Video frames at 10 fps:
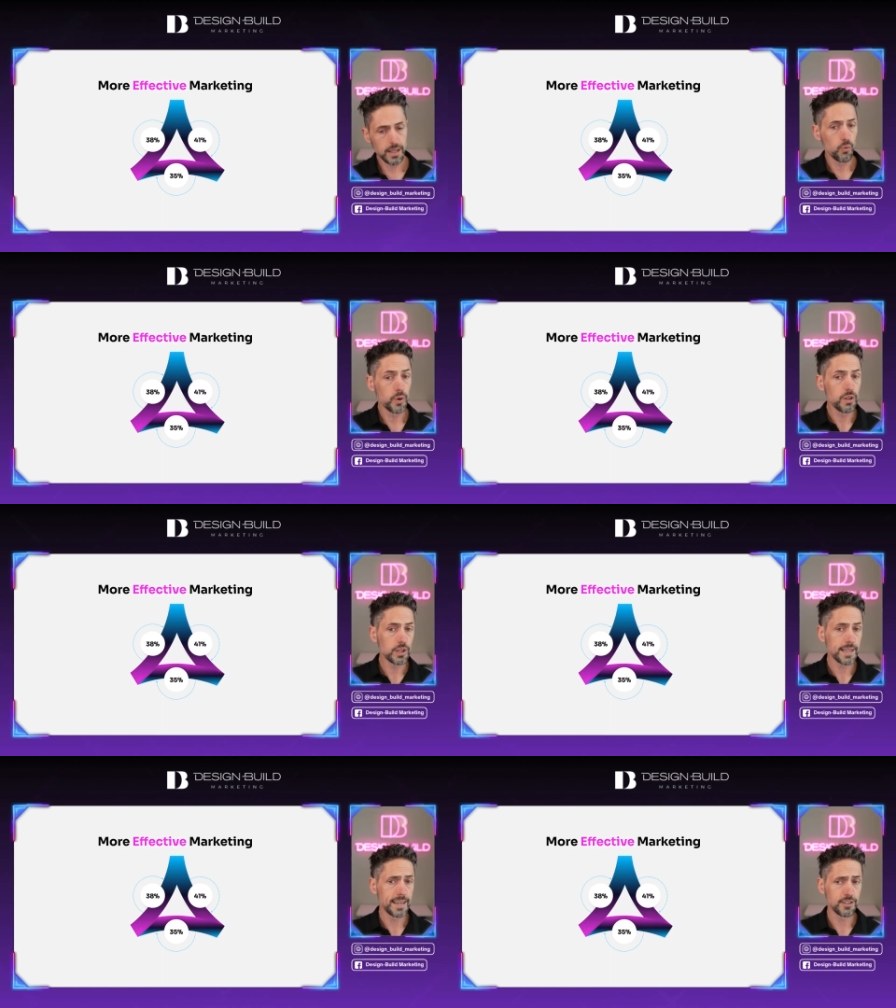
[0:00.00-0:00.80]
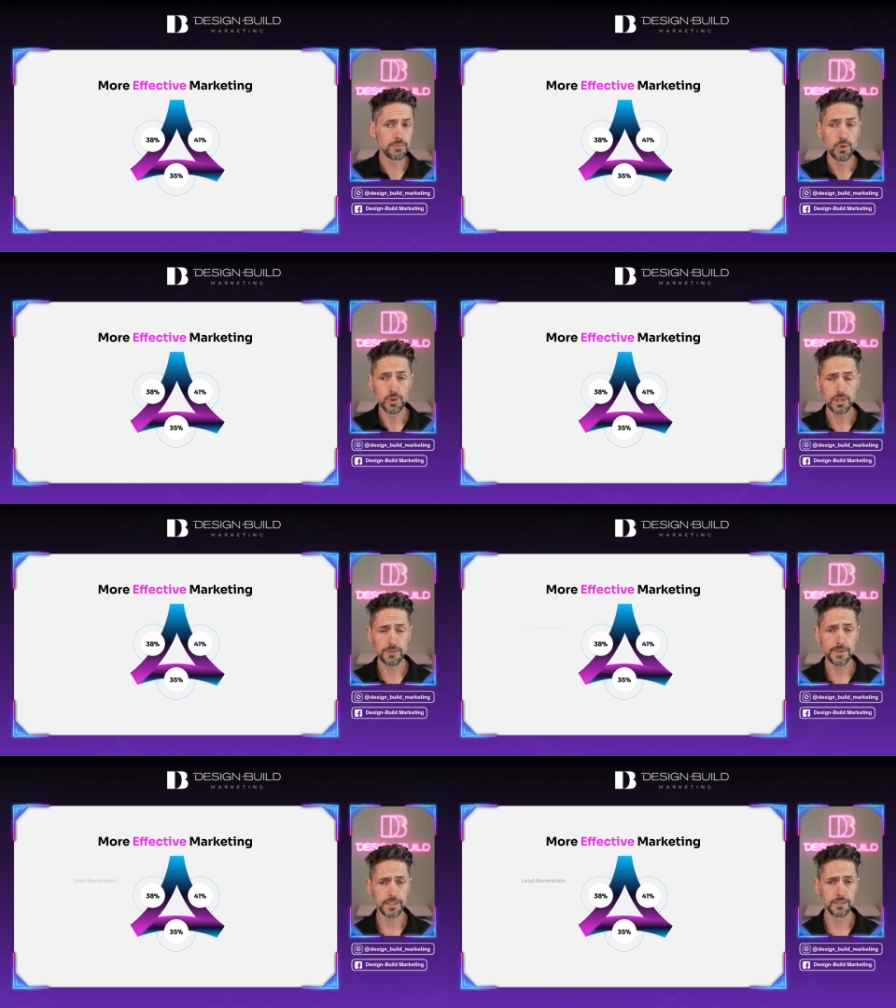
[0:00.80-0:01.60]
that we look at is more
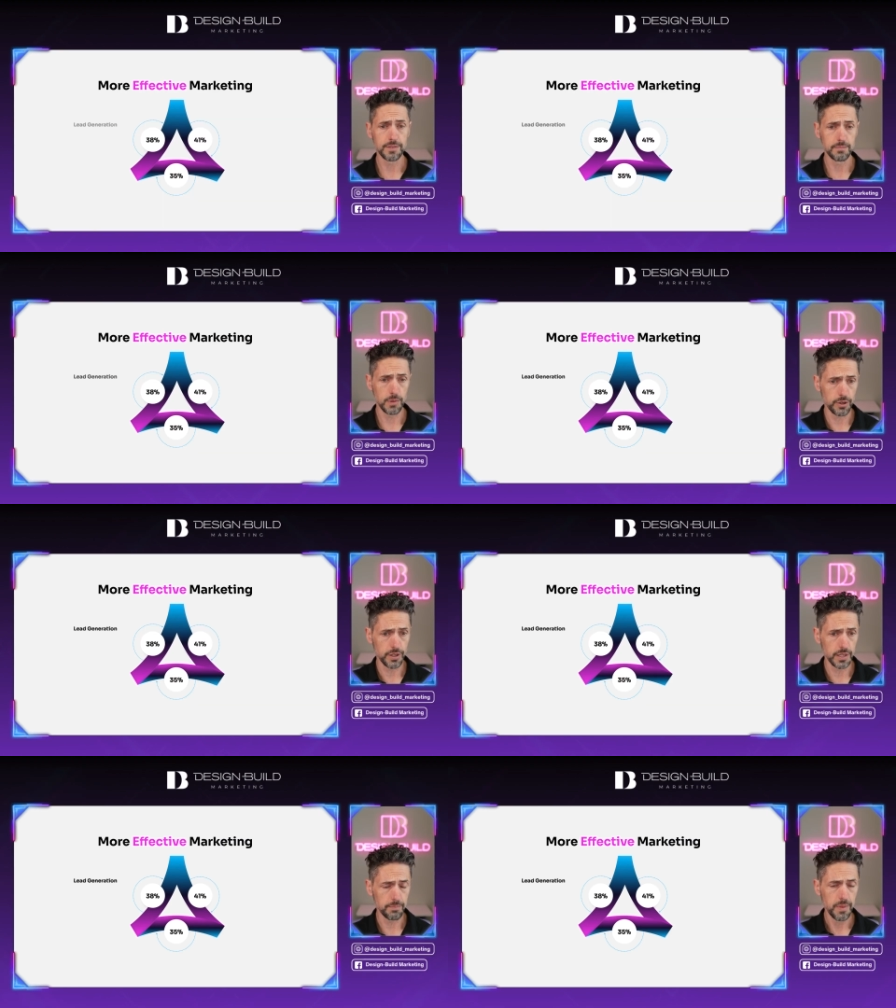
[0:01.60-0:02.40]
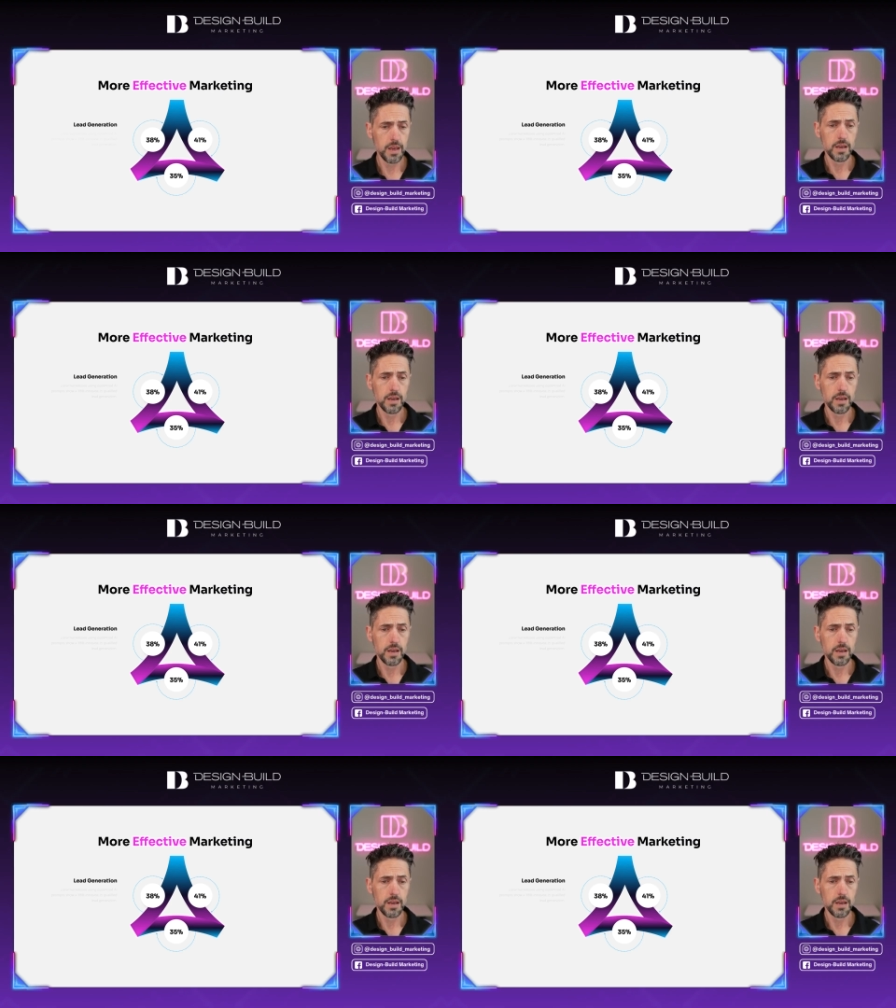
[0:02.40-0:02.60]
effective marketing.